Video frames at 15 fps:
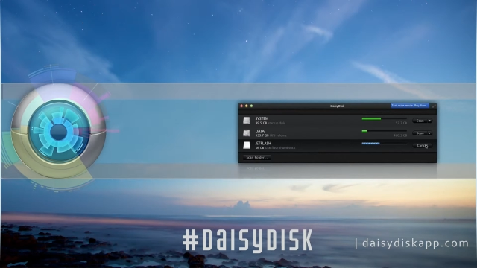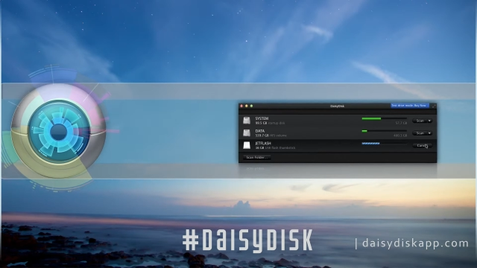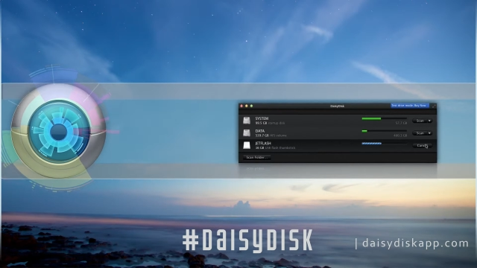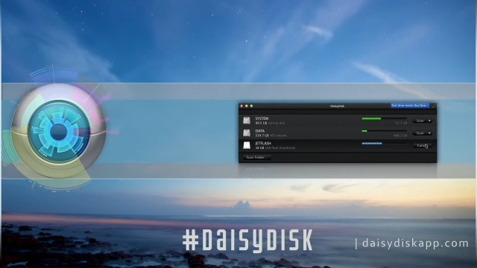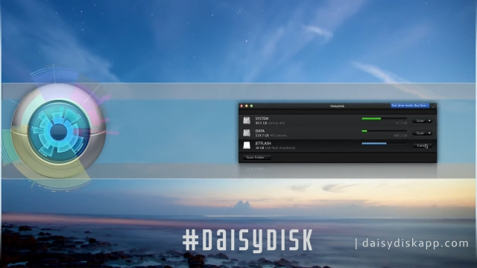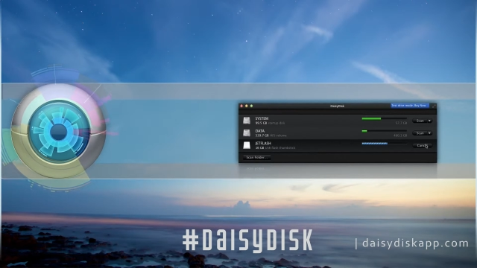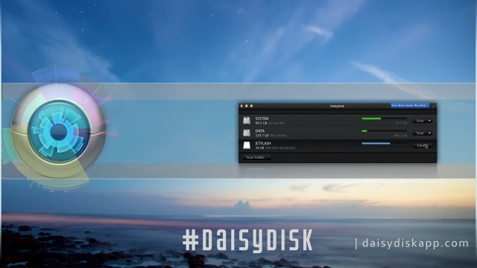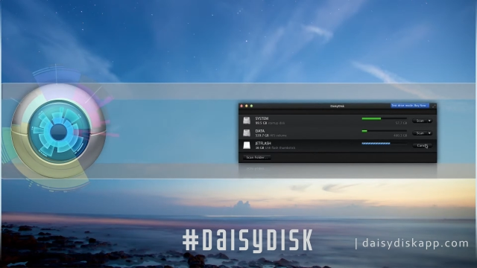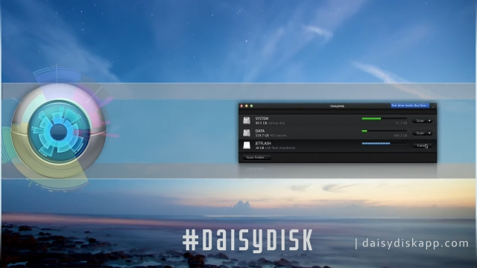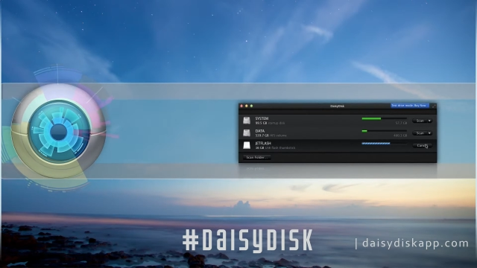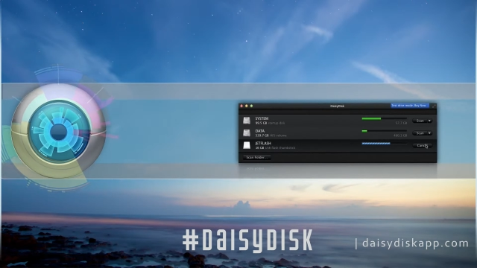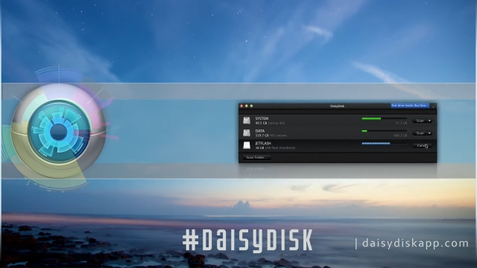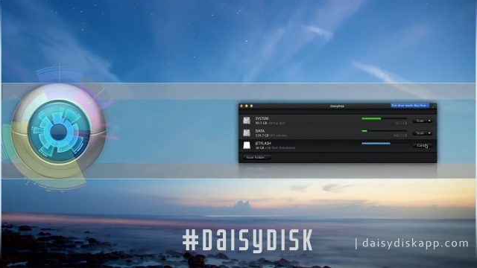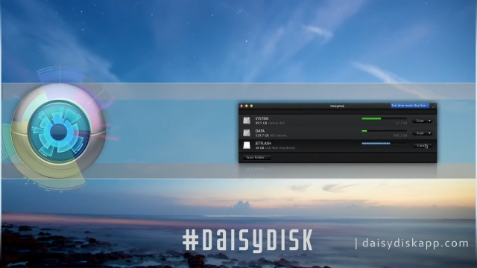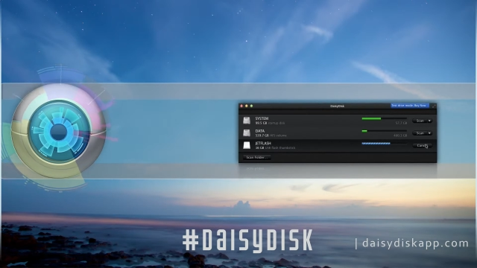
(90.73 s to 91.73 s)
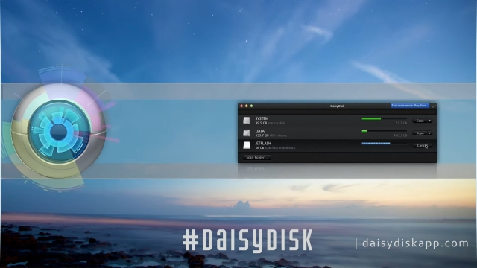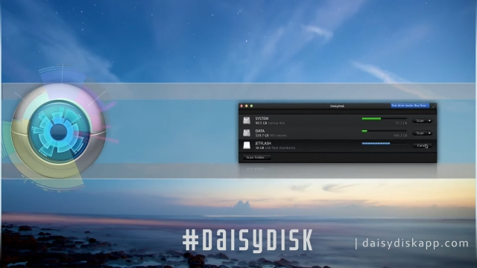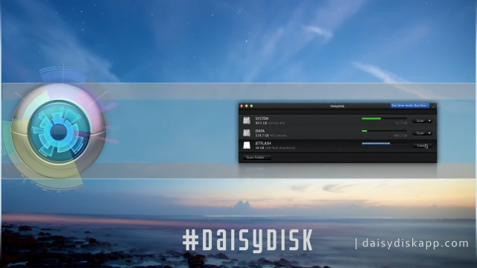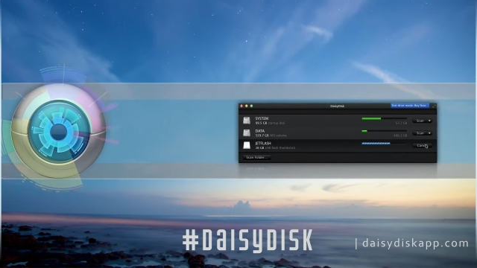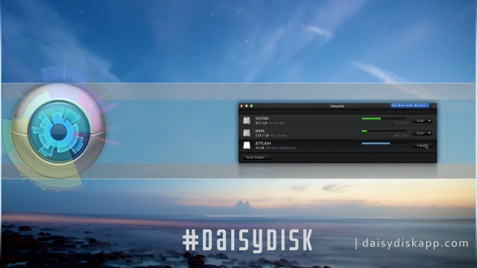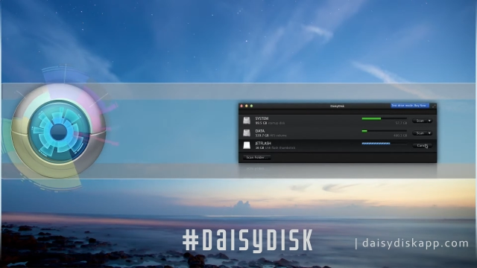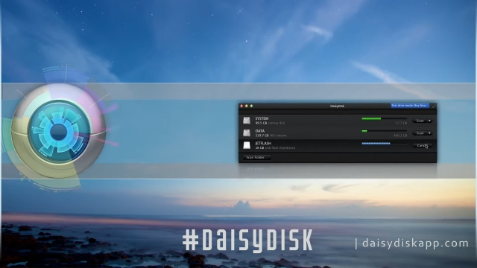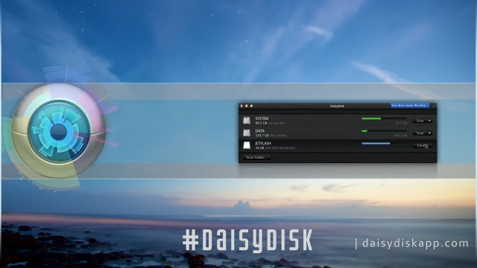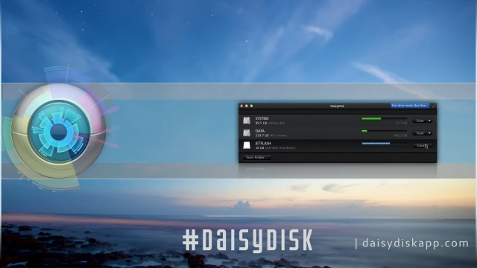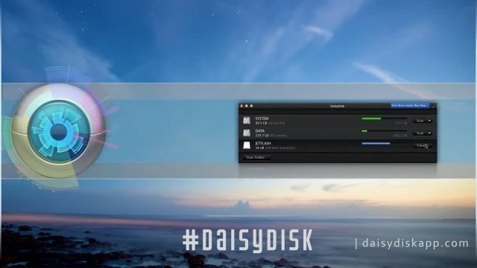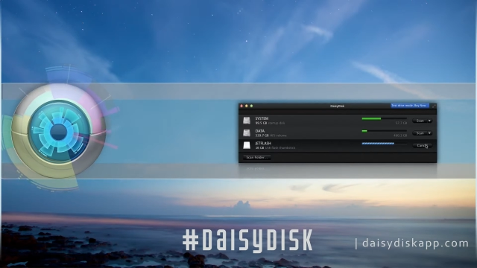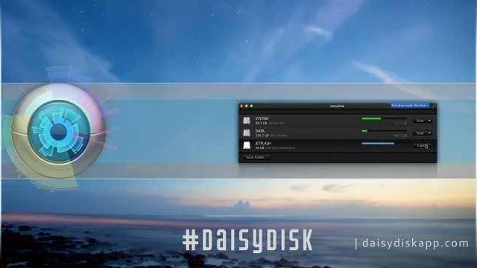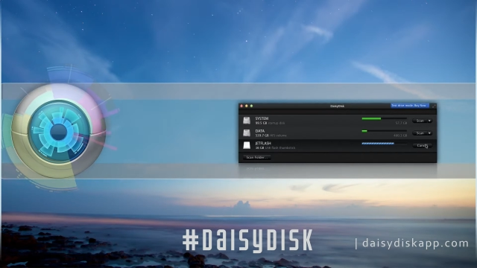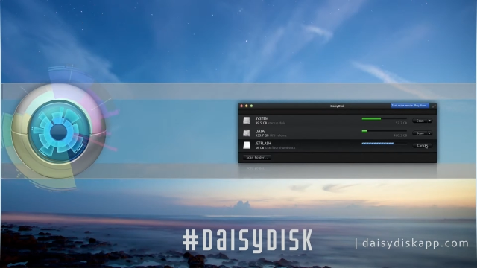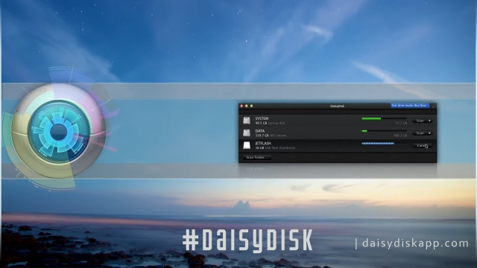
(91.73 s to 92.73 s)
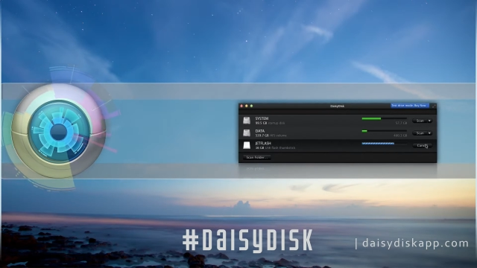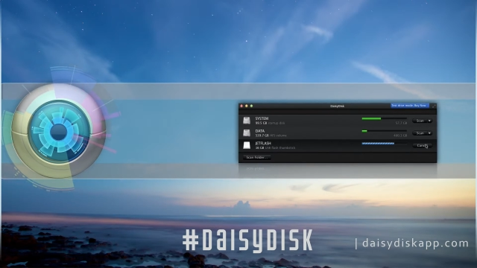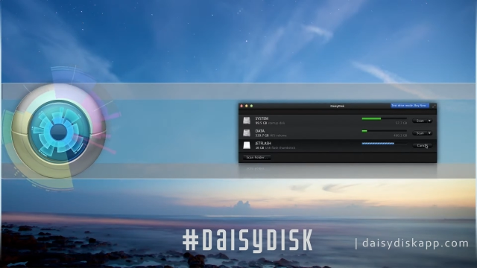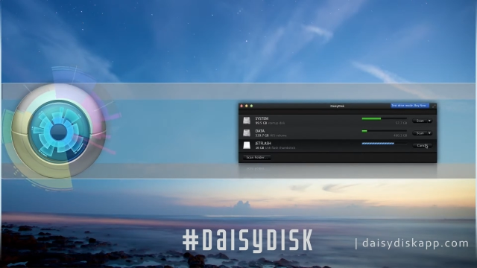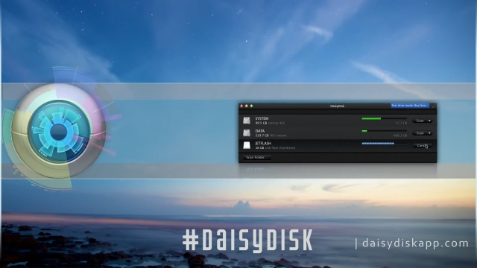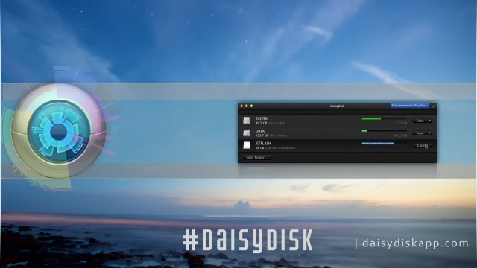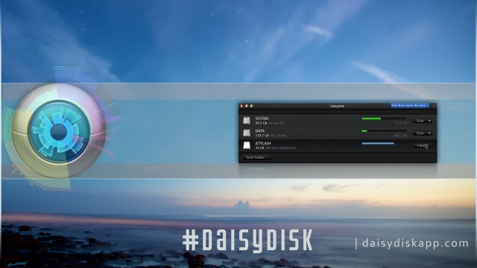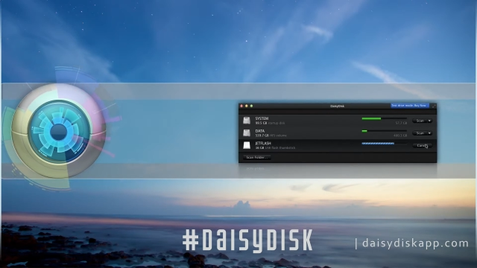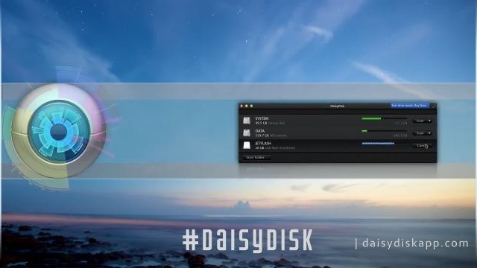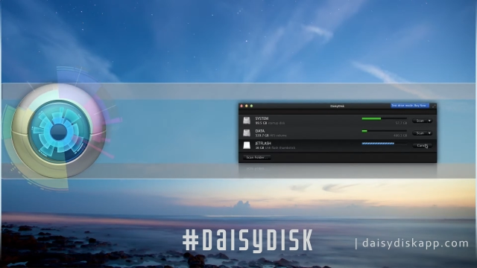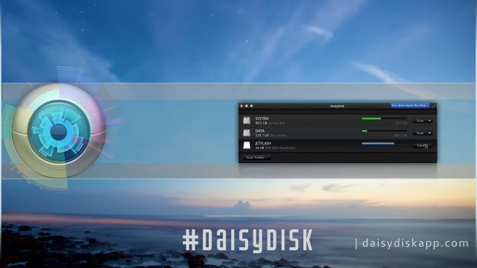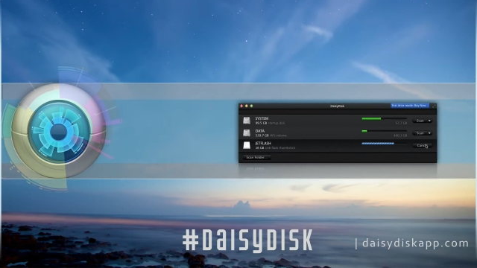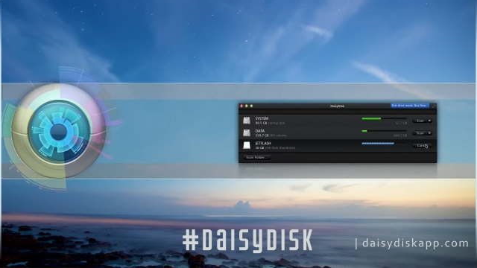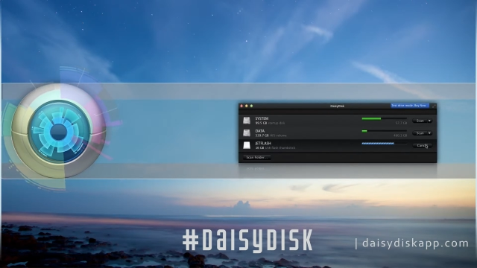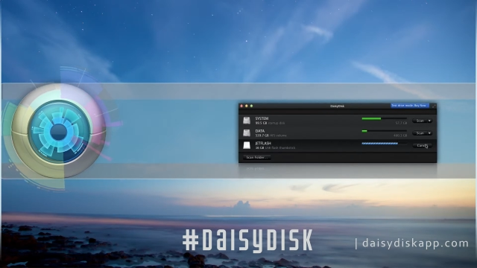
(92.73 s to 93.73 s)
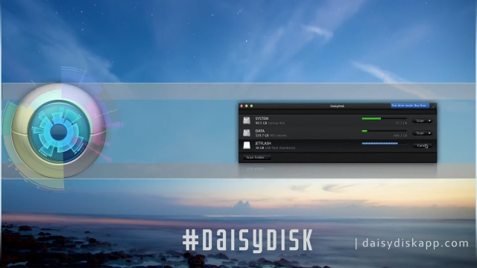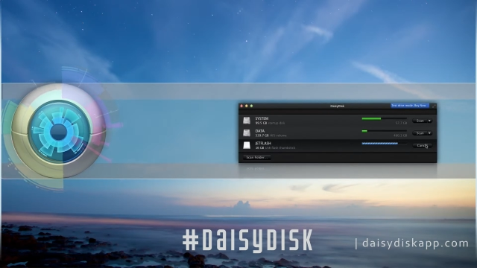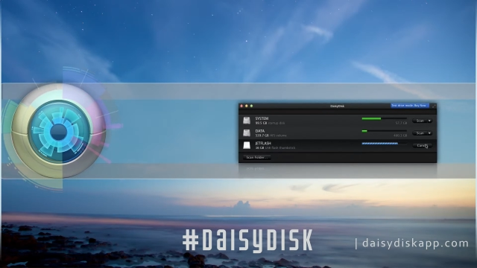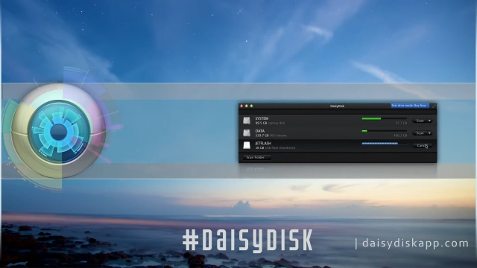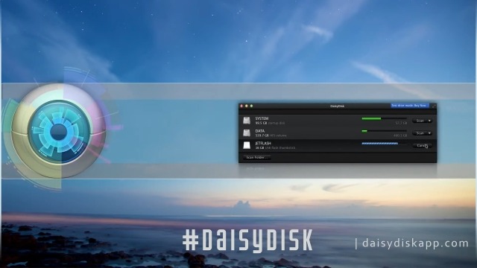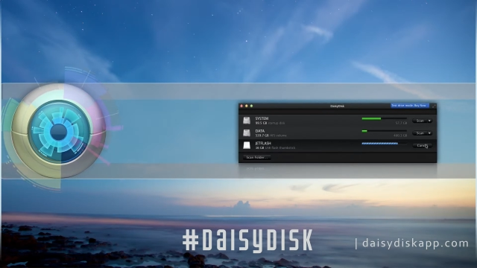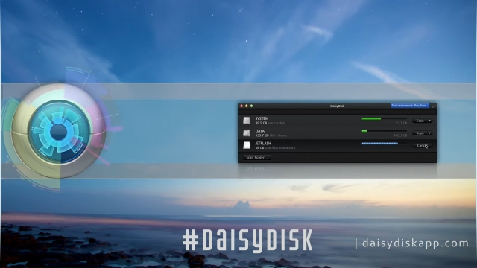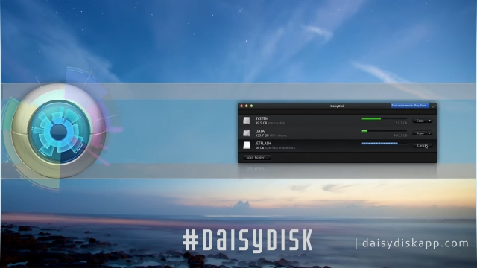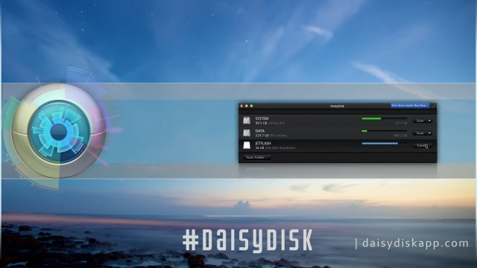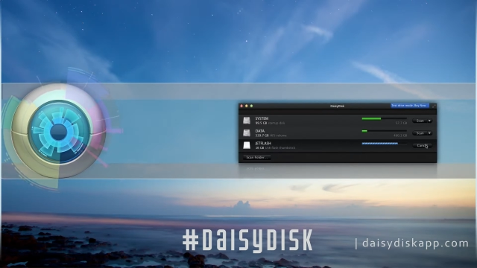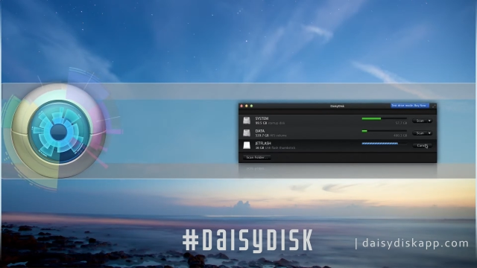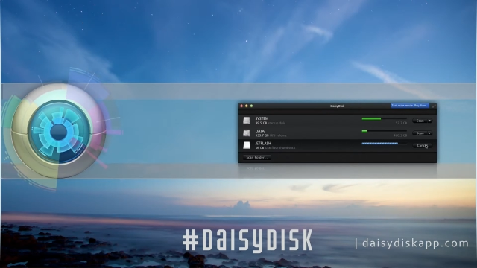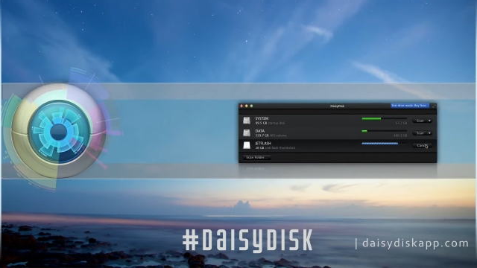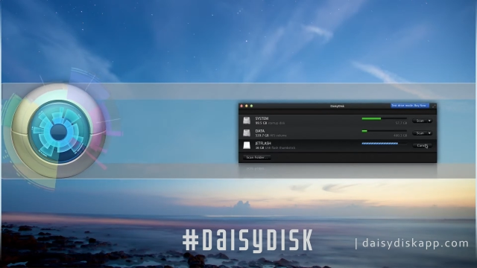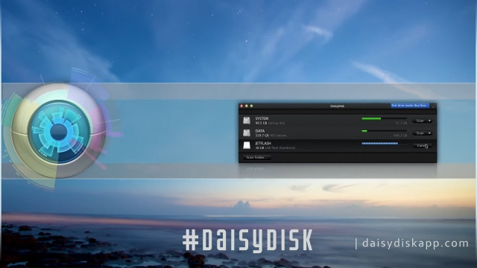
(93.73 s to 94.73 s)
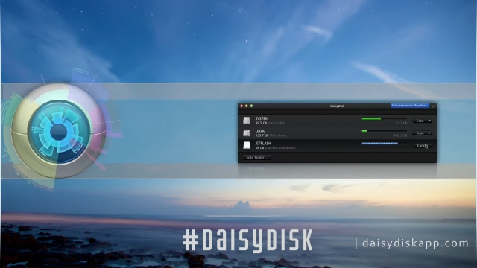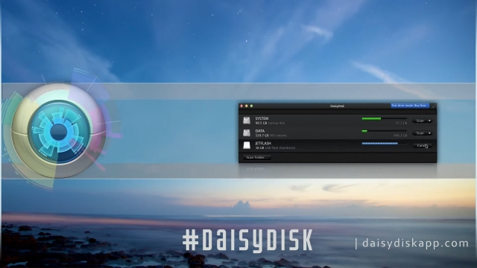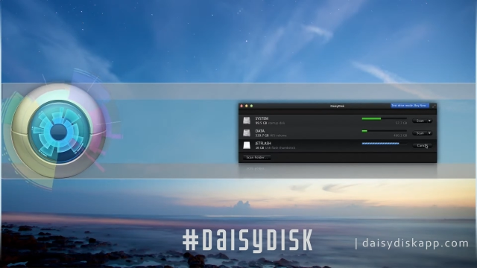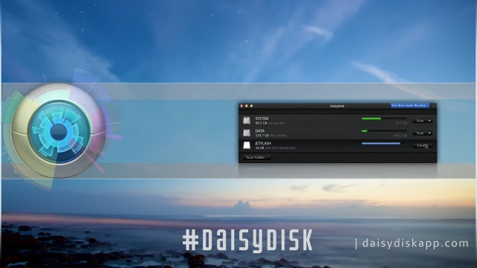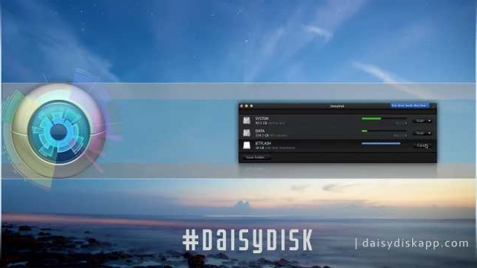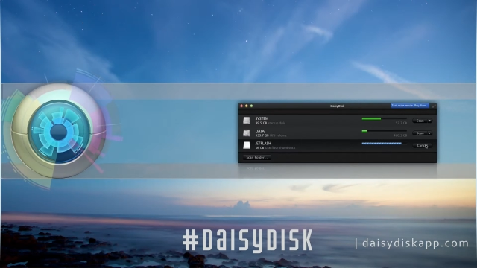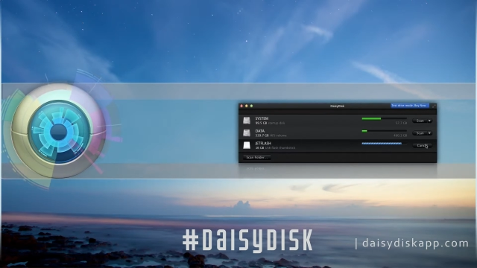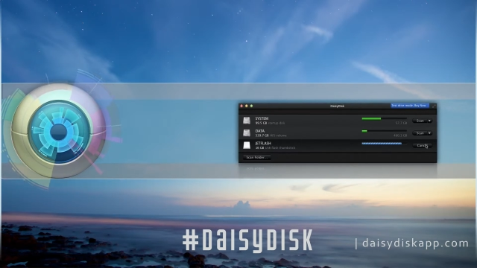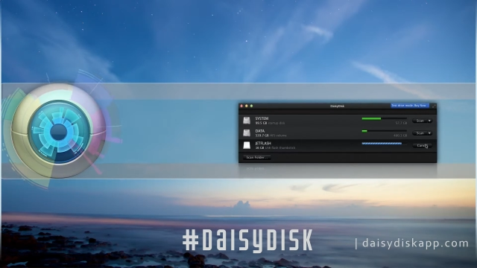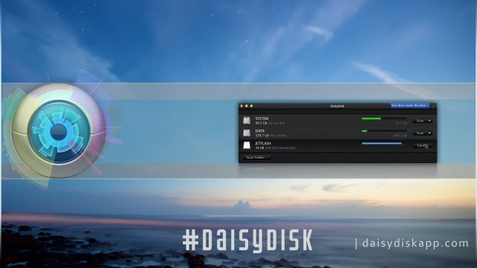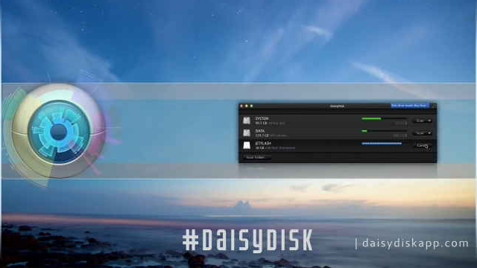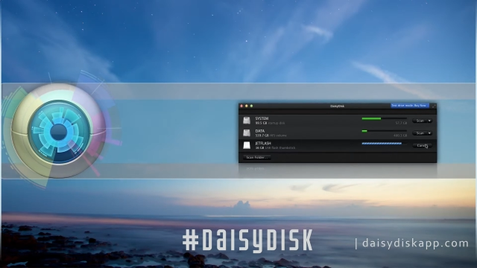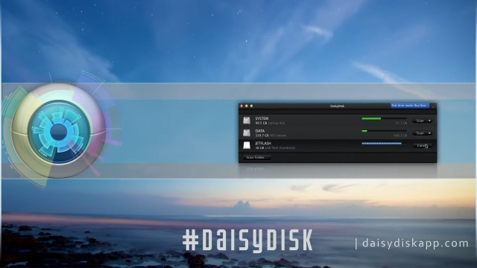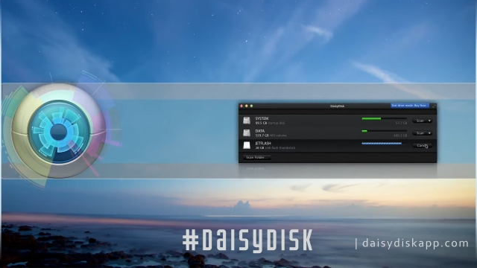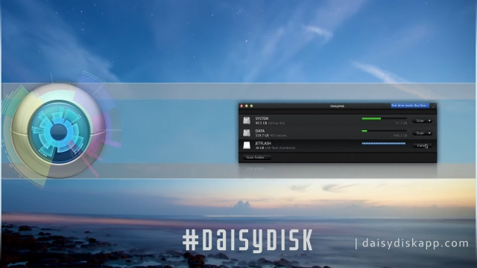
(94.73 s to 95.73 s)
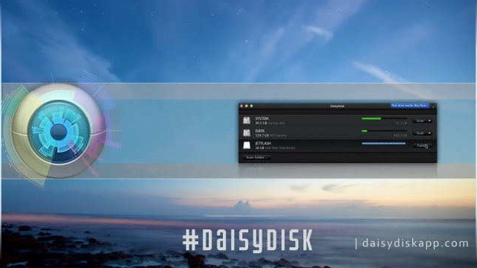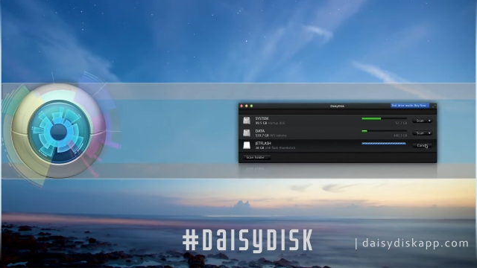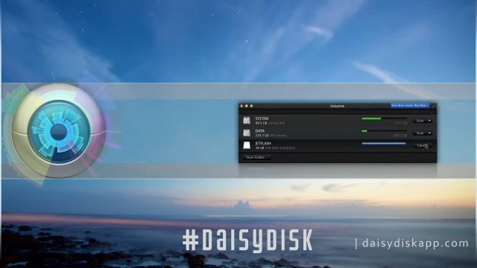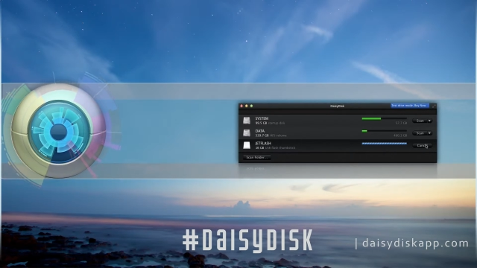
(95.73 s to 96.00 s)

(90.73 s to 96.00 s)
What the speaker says: (no speaker visible)